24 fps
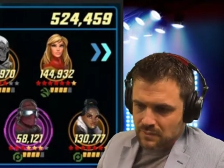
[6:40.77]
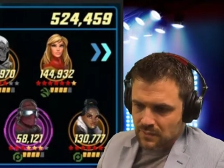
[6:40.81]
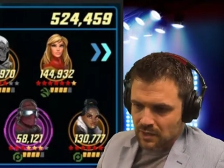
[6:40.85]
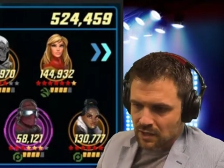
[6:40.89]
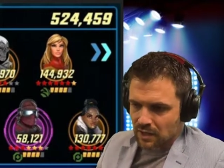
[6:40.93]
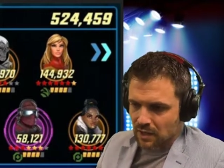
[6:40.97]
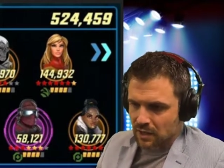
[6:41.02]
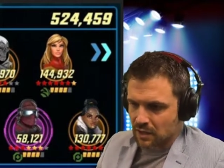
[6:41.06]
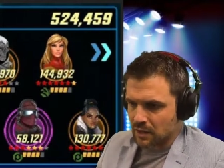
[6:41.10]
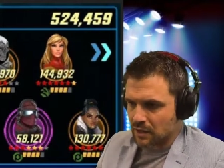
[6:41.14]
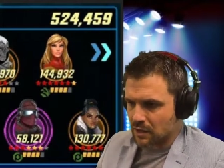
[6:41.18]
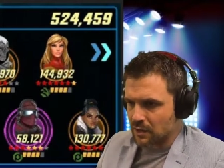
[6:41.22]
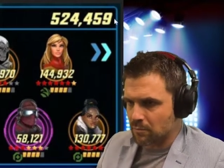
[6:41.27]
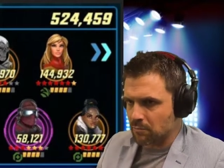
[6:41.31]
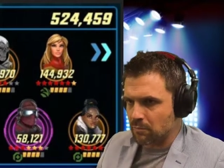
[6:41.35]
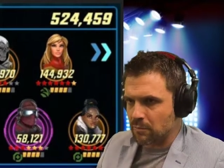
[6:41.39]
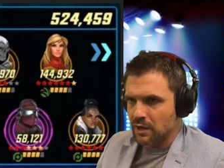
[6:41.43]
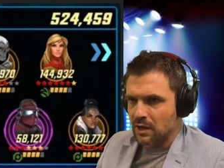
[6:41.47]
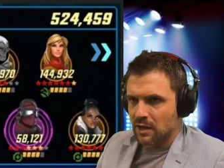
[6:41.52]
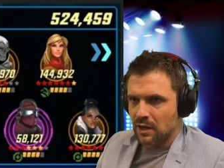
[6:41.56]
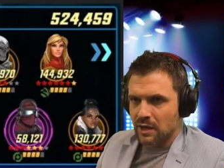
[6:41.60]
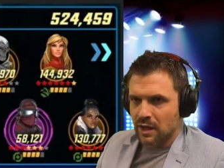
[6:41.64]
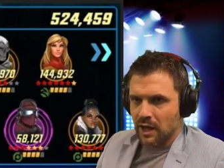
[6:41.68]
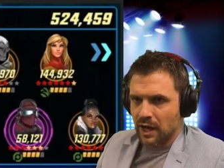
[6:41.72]

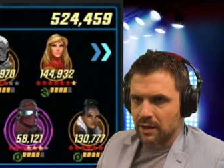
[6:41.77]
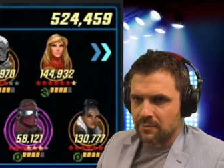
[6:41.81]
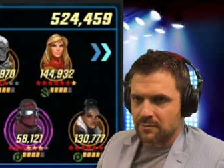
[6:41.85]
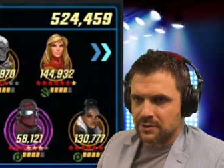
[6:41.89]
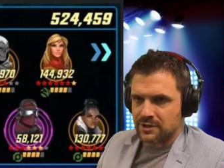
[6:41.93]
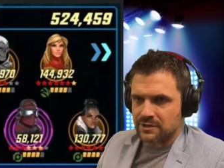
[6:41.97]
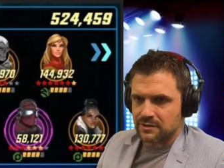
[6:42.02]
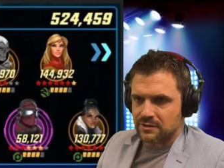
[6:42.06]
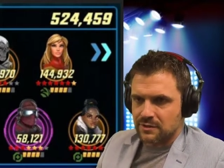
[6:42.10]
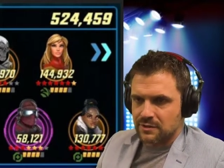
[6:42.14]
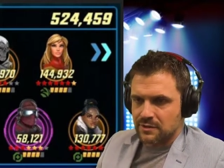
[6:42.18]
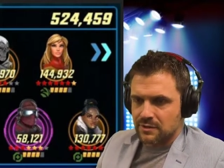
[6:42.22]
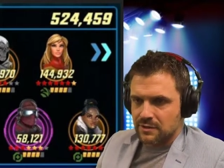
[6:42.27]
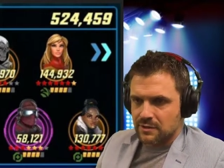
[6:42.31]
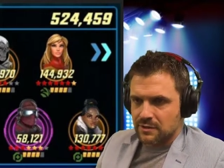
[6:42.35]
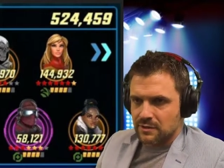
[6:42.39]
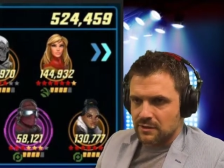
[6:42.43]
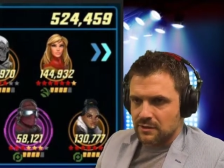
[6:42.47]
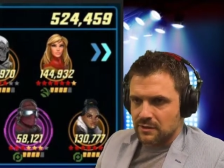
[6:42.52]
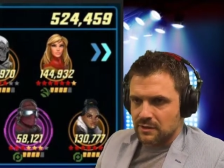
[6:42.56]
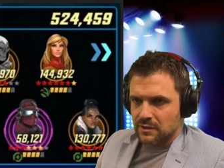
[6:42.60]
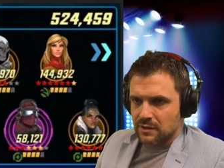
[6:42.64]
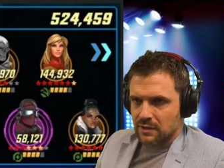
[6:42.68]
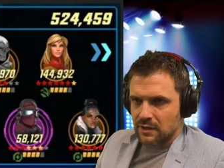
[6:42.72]
I mean,
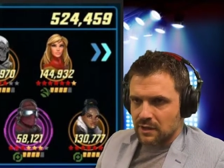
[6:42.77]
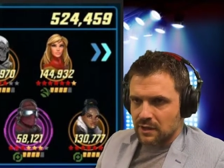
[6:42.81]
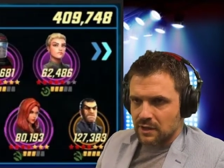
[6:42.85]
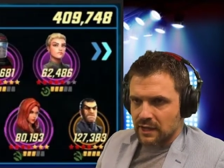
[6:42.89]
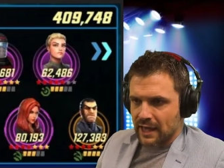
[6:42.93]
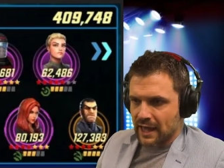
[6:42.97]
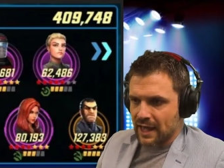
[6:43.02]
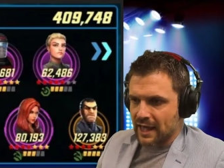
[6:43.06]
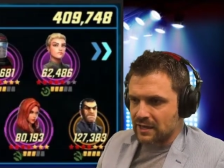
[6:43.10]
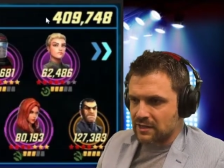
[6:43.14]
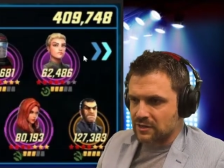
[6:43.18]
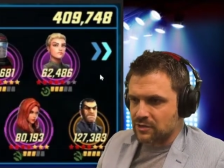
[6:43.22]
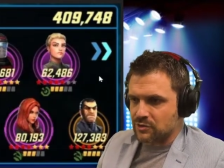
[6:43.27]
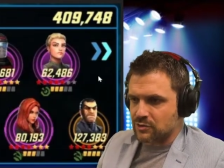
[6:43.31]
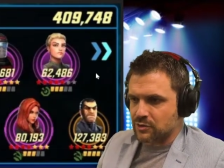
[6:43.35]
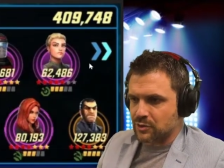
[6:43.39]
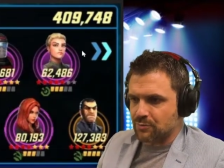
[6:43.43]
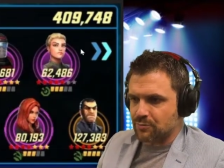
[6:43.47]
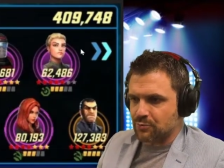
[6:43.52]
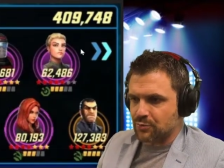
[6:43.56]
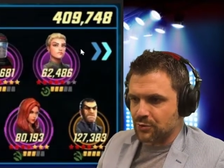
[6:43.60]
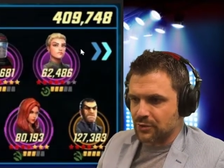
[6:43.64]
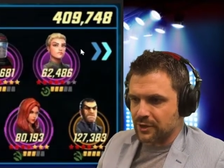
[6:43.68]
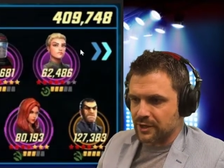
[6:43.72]
heck, you
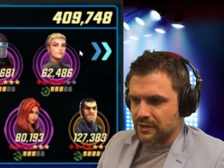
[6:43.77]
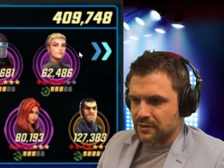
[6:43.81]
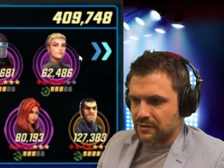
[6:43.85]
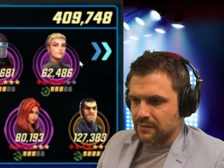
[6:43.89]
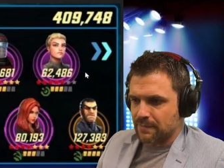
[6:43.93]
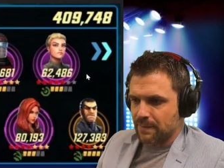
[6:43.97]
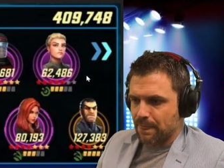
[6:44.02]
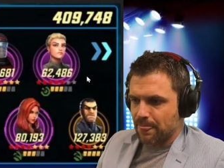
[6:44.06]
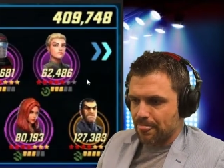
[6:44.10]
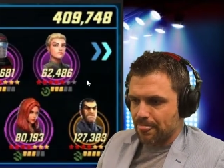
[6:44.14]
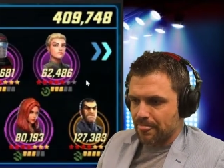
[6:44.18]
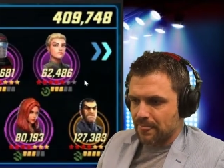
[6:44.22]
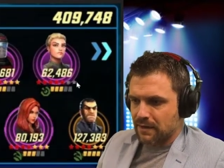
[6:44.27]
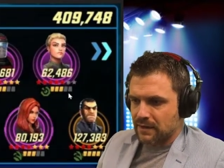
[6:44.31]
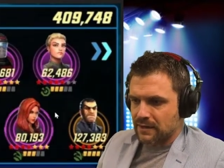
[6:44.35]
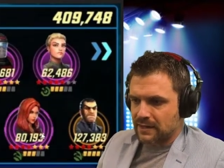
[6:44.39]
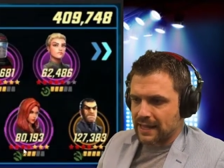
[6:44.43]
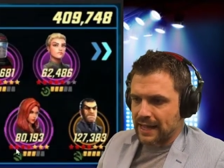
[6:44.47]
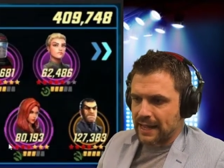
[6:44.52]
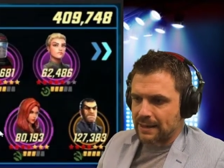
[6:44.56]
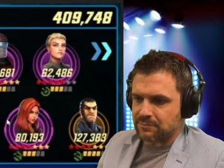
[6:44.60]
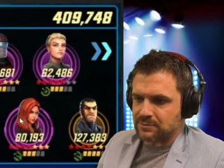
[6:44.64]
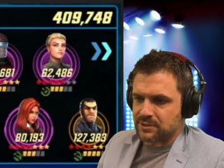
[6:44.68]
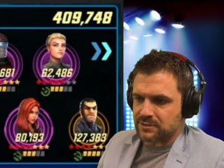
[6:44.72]
could put
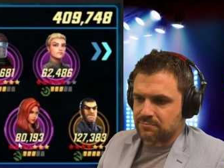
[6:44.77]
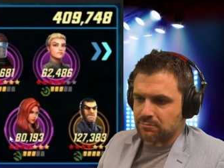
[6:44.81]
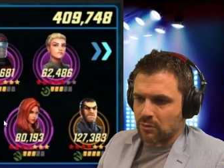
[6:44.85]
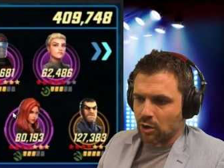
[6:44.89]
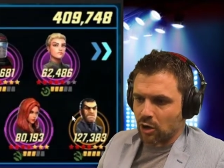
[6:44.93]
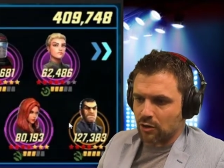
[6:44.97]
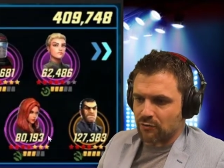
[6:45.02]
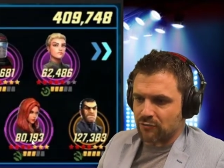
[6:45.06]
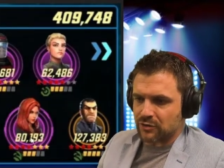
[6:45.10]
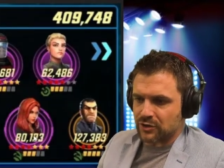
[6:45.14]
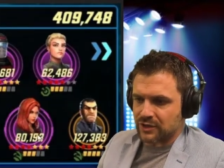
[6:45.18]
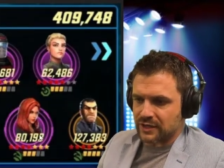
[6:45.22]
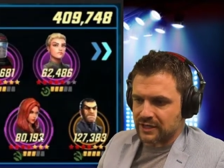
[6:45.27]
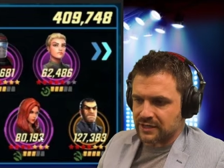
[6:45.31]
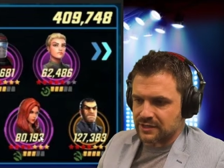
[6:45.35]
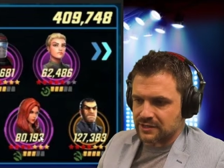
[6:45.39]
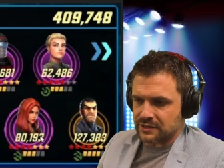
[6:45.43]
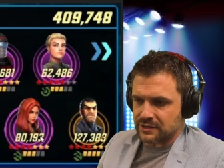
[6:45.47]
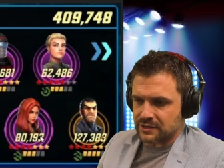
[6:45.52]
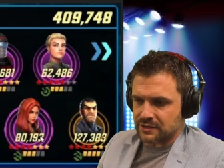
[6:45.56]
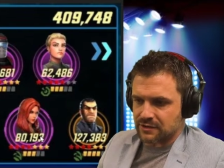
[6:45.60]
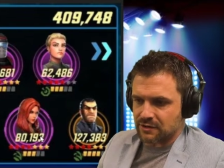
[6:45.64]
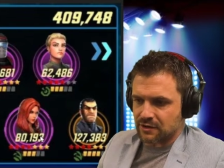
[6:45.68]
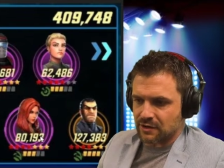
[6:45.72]
Captain Marvel in
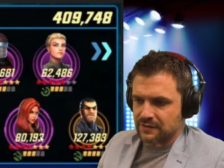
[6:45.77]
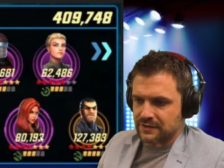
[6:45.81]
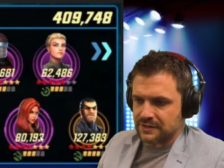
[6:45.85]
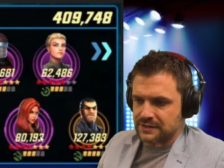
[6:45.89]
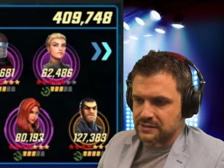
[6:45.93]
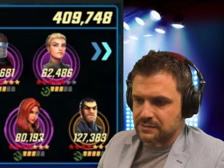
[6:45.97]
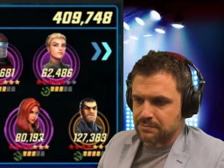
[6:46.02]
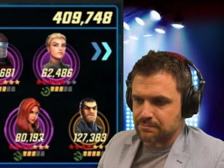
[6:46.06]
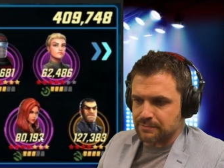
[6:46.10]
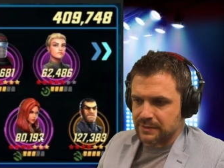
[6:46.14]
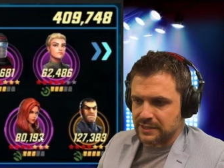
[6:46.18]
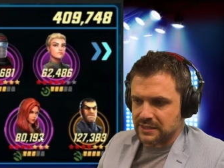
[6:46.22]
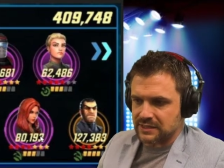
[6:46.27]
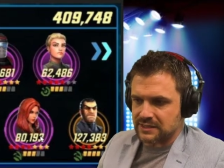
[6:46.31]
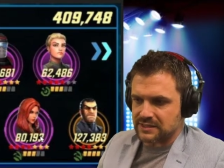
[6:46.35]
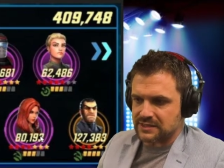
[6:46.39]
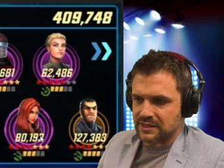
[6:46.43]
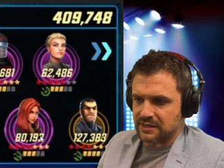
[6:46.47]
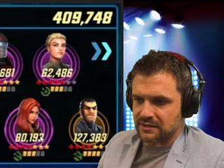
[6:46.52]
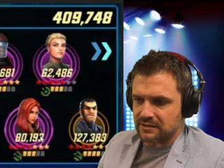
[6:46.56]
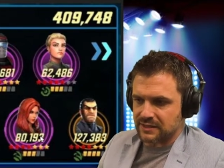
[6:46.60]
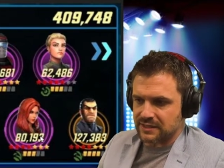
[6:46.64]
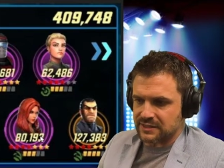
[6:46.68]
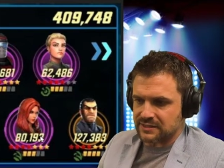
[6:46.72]
here on this
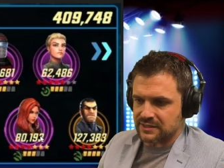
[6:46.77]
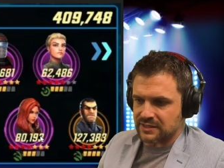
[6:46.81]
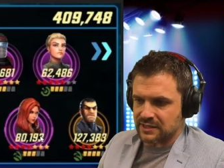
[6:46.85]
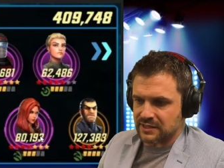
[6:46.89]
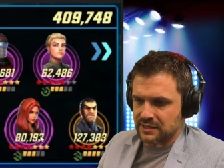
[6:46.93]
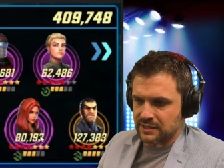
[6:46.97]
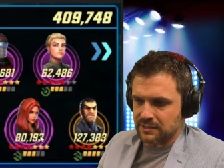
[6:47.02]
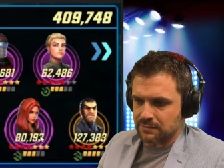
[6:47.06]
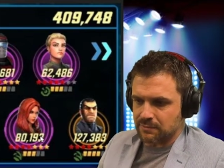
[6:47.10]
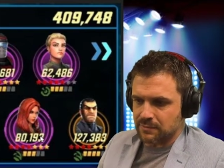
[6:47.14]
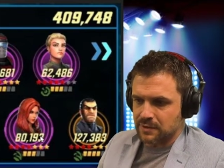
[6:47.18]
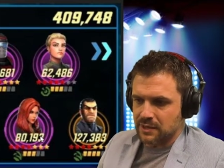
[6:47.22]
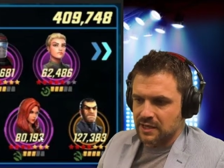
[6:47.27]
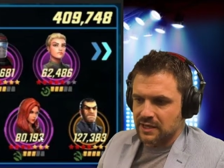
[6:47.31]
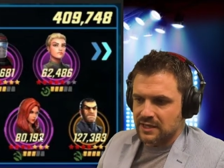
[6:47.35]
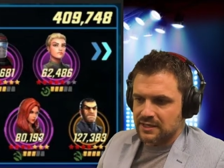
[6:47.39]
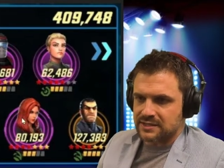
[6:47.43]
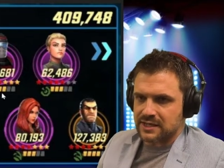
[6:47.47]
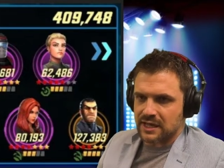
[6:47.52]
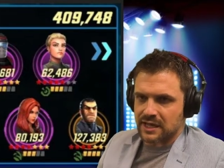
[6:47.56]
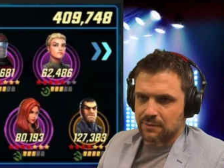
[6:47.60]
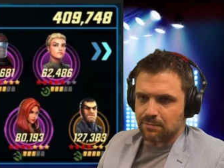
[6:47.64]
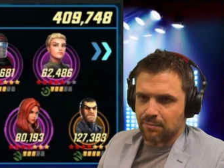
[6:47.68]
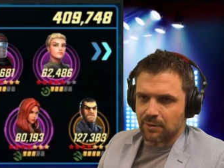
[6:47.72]
military team,
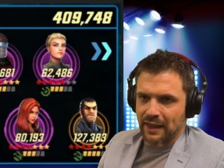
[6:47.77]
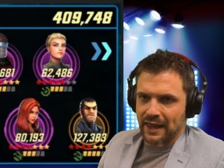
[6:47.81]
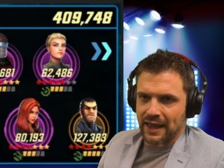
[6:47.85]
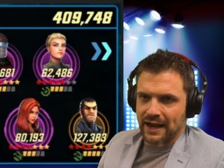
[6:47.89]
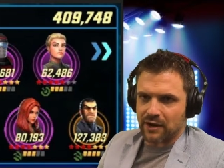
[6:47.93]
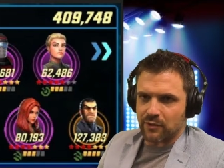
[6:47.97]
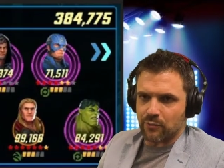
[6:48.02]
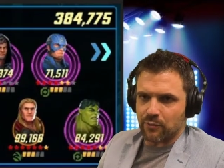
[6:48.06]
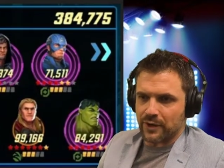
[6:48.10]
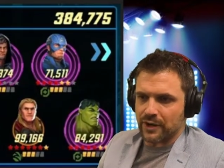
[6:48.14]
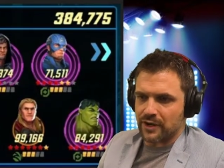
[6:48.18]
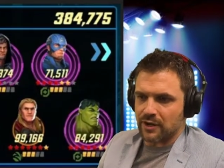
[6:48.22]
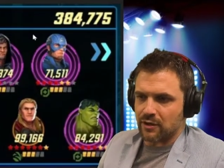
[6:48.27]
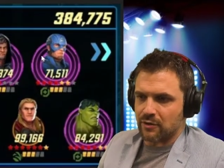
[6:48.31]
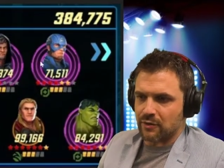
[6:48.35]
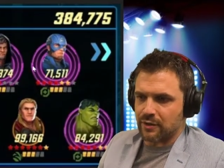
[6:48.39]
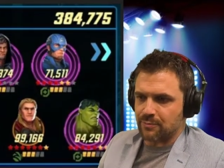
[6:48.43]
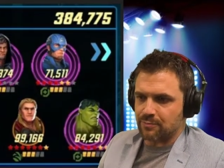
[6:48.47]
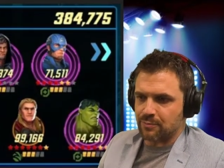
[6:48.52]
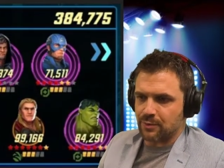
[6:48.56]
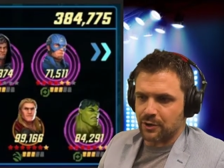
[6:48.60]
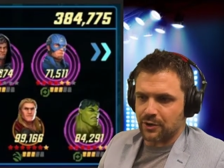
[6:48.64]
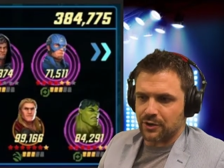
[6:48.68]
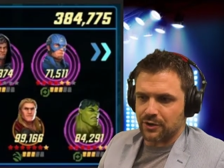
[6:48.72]
take Black Widow
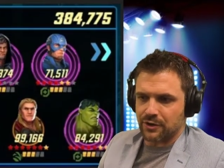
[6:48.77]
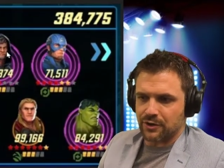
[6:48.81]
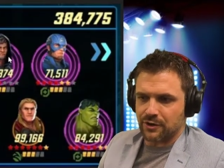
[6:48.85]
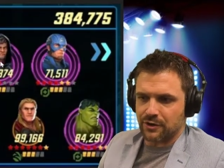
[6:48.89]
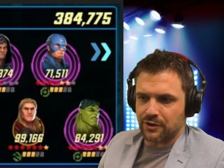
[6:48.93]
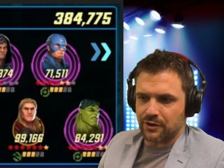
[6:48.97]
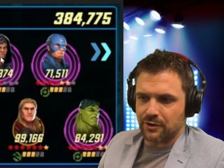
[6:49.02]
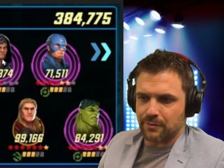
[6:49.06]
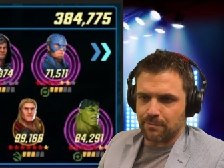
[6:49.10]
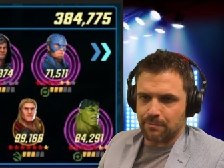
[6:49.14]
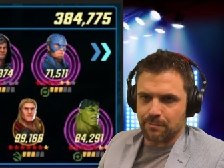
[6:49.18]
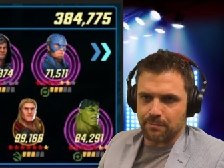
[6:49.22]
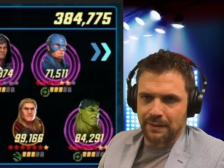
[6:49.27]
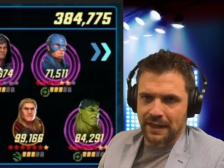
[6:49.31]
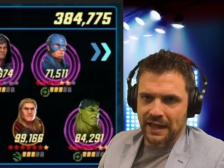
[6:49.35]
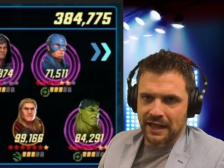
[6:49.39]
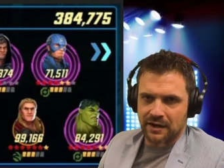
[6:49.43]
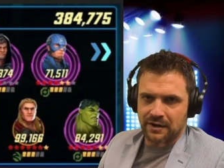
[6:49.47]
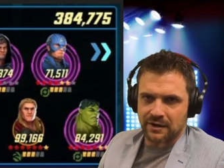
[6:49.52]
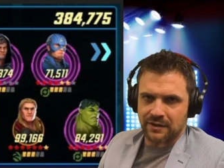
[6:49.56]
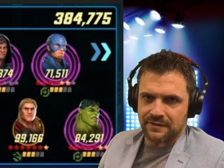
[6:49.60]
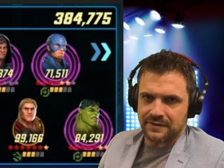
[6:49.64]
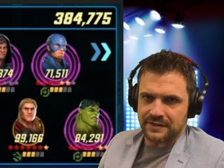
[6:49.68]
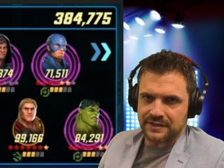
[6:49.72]
and put her
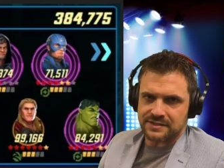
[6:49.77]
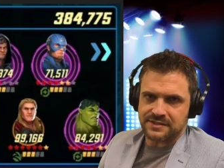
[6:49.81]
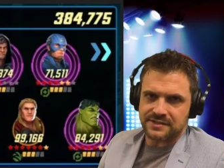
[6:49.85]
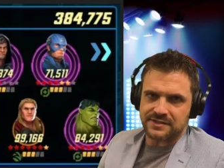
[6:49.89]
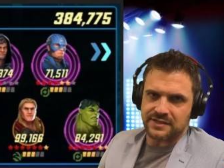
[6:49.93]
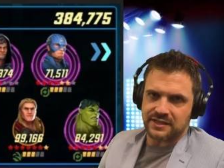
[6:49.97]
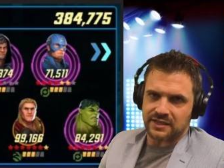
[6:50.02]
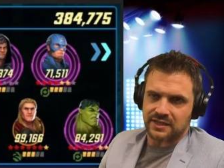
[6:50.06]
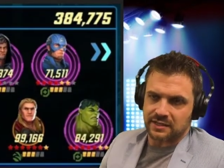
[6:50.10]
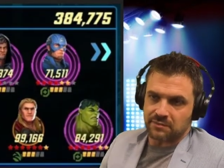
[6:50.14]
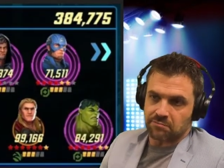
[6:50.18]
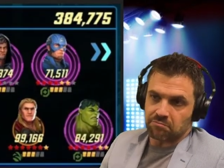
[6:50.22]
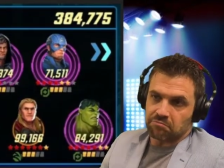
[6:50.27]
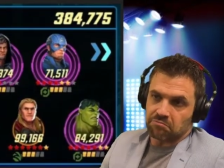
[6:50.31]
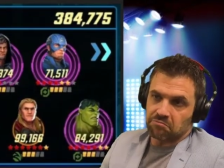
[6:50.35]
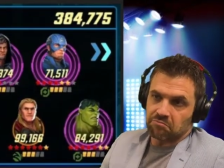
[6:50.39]
back on this team.